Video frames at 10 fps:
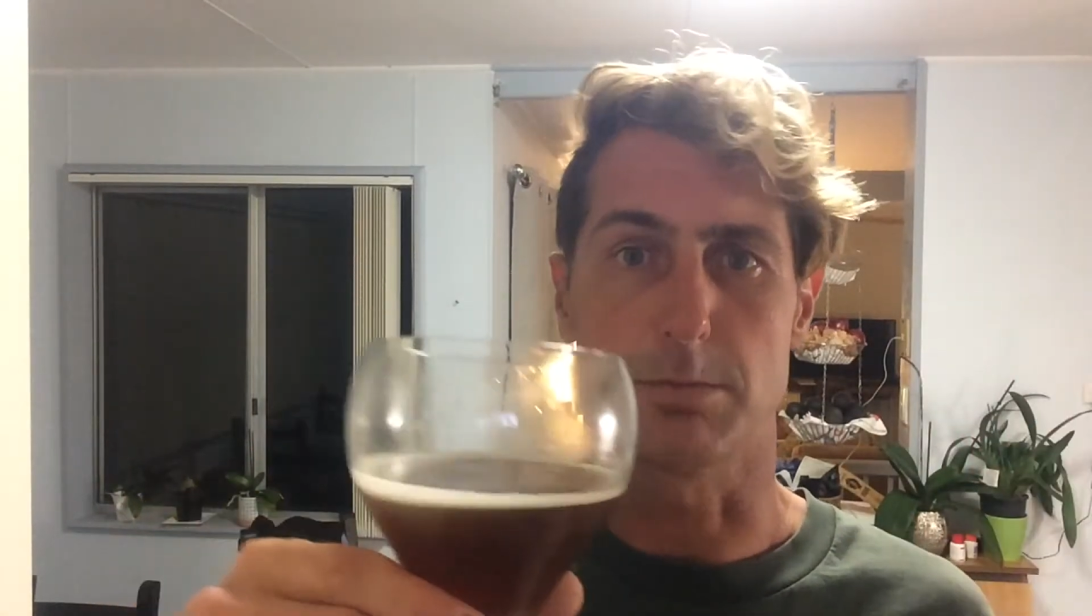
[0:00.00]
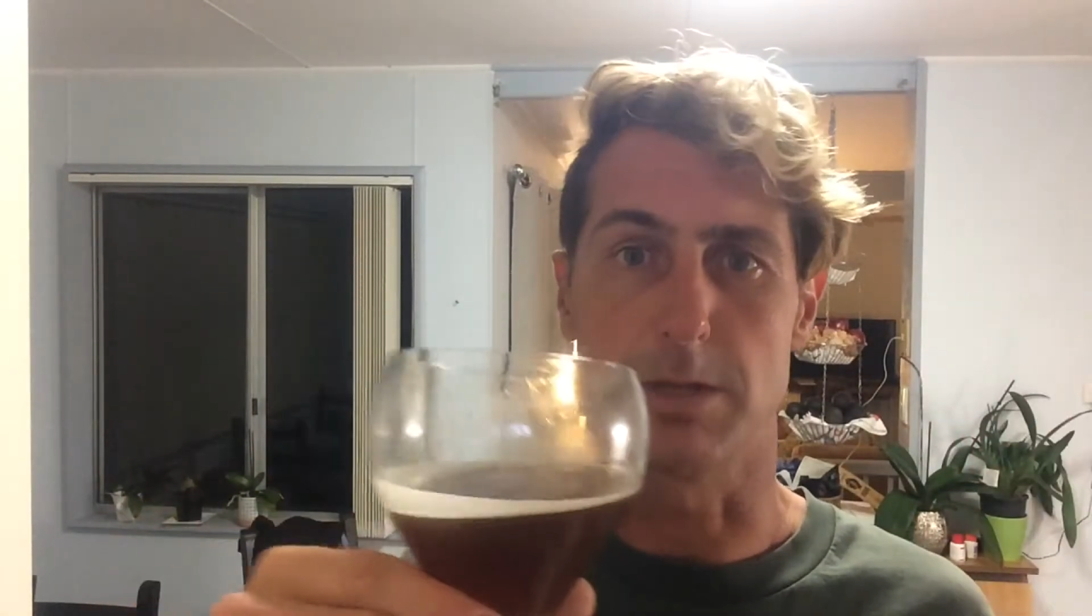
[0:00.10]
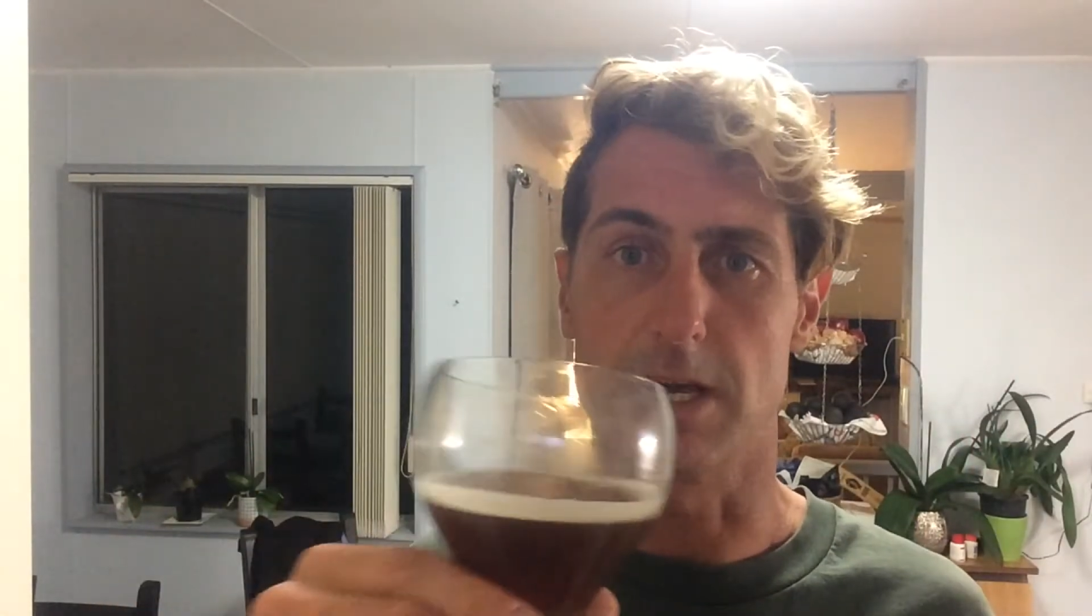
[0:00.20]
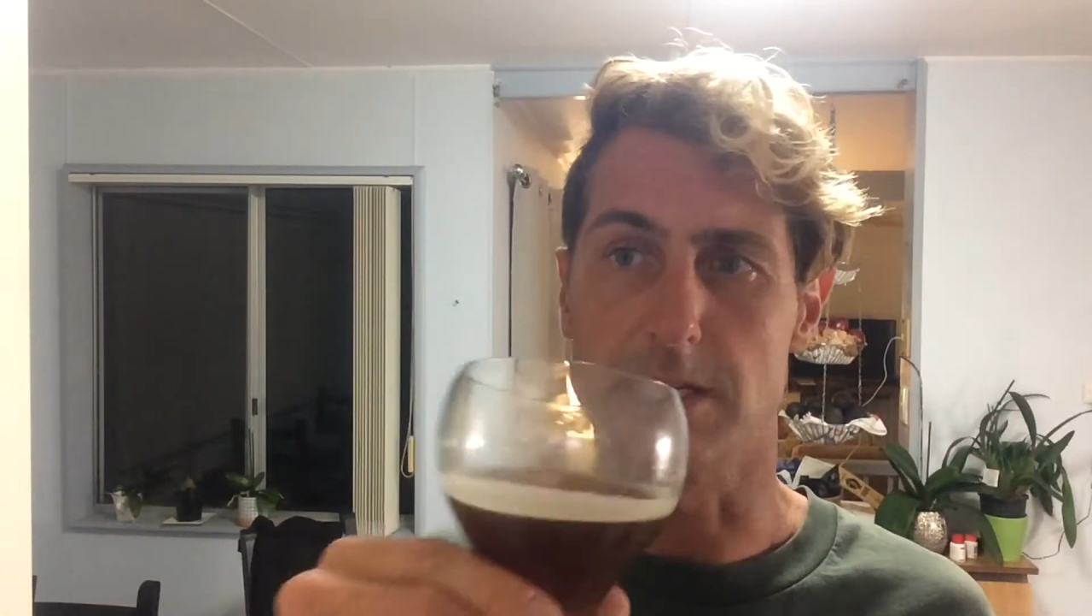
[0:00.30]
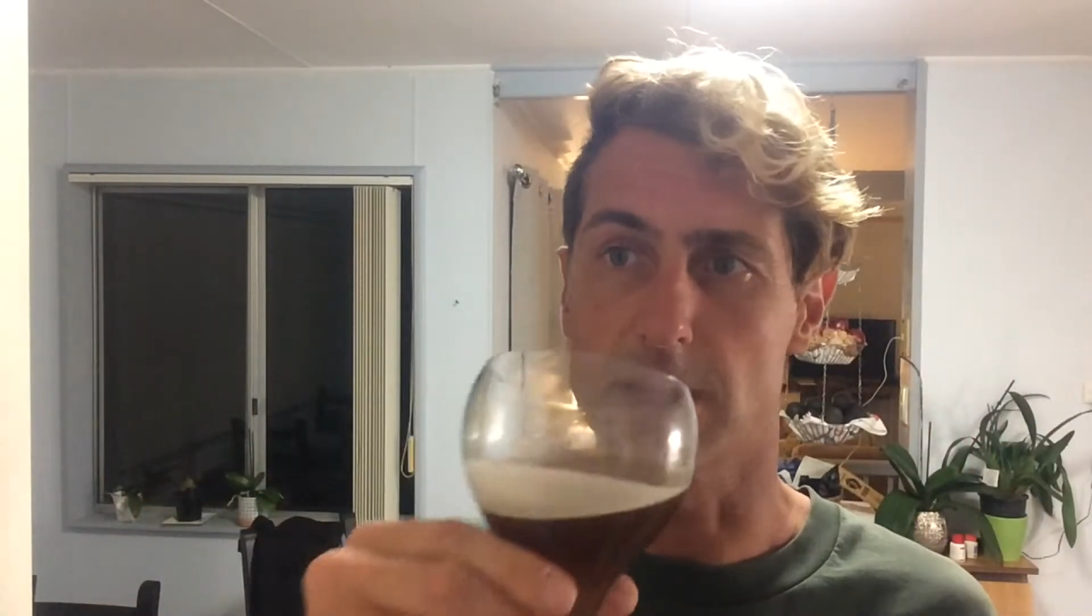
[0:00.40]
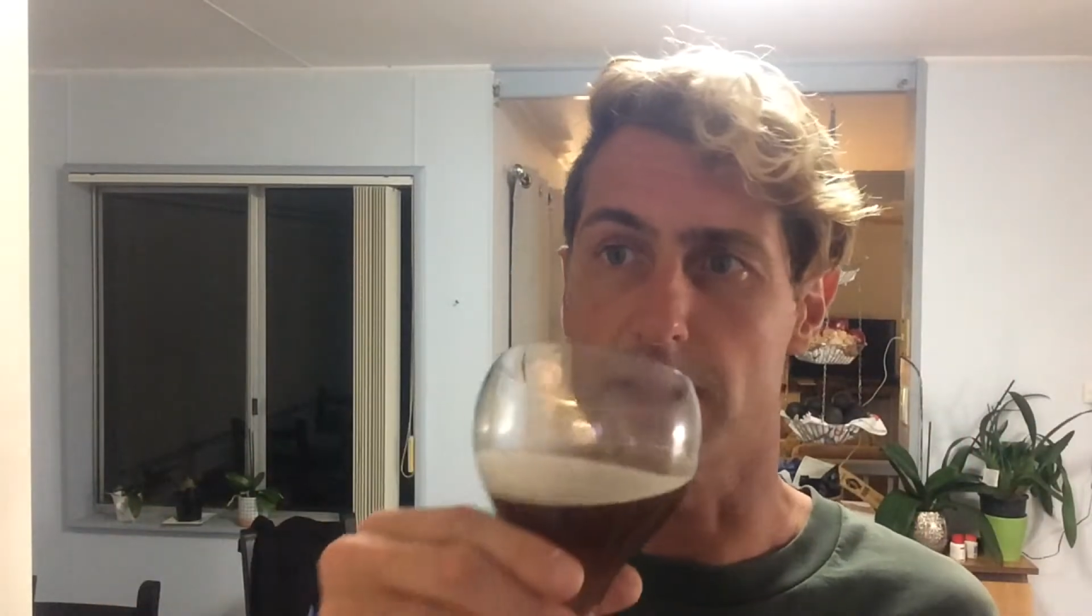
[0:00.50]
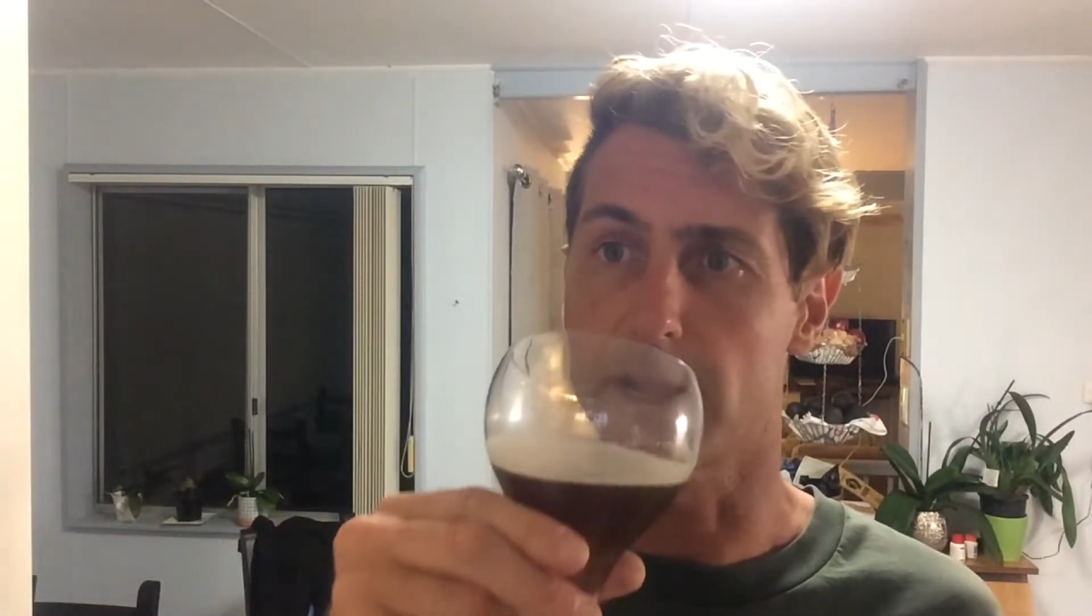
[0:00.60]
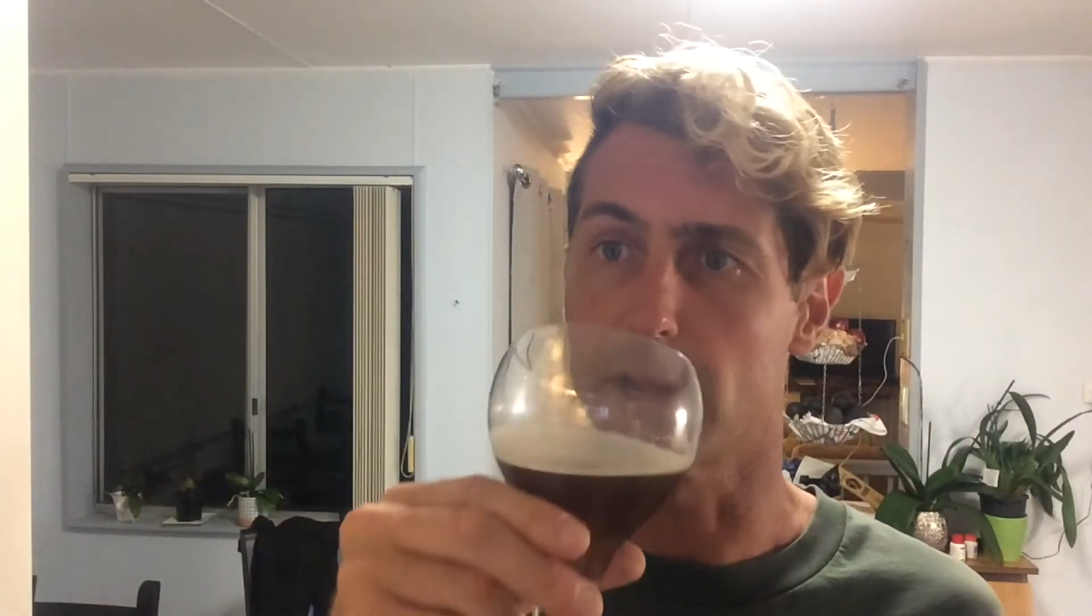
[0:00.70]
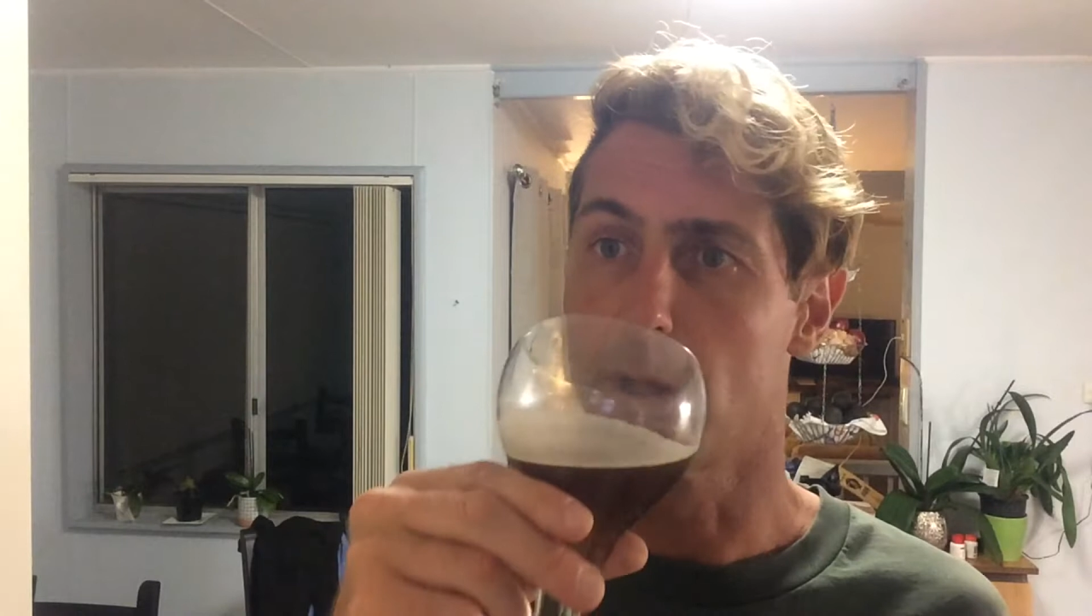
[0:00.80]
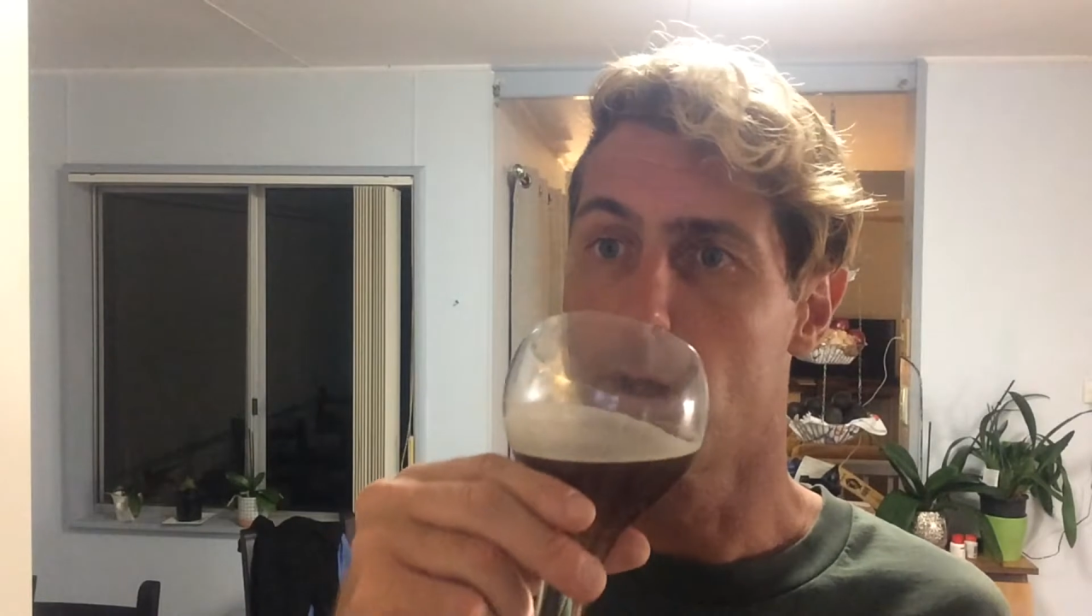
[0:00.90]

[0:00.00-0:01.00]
from the yeast, I think.